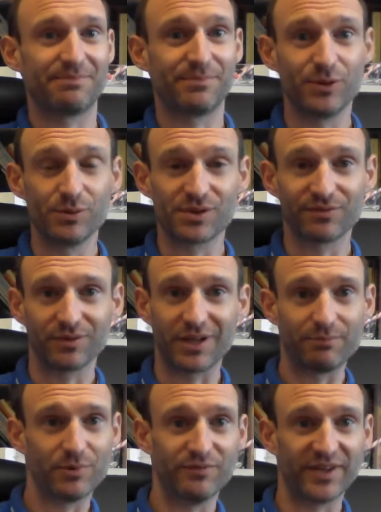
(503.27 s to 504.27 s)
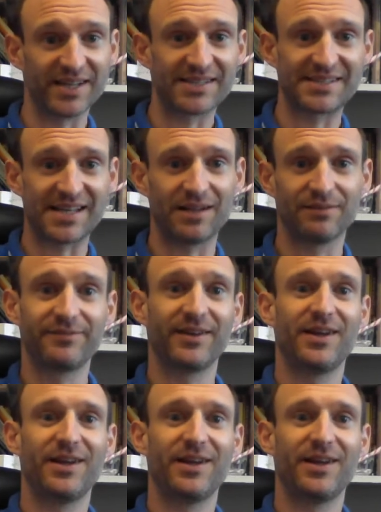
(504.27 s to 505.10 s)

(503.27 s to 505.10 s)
beautiful and moving itself,